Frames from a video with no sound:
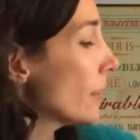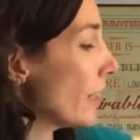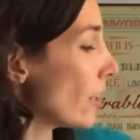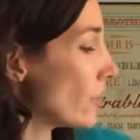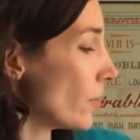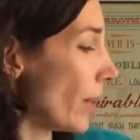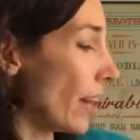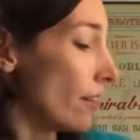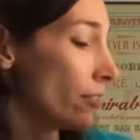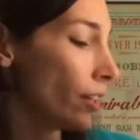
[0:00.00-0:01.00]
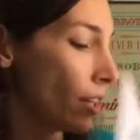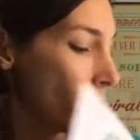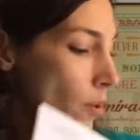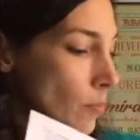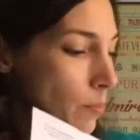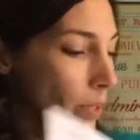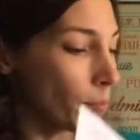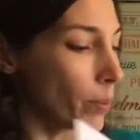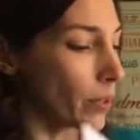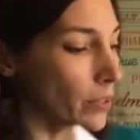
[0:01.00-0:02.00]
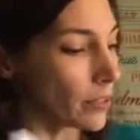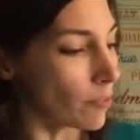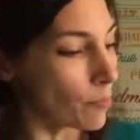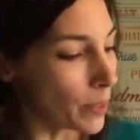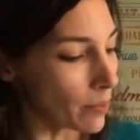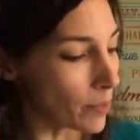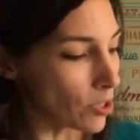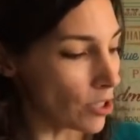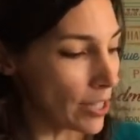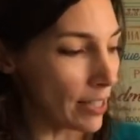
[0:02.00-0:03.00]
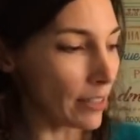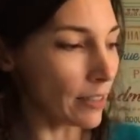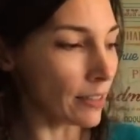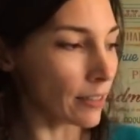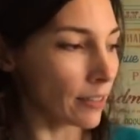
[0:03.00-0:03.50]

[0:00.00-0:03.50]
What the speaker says: They also have big books of big machines,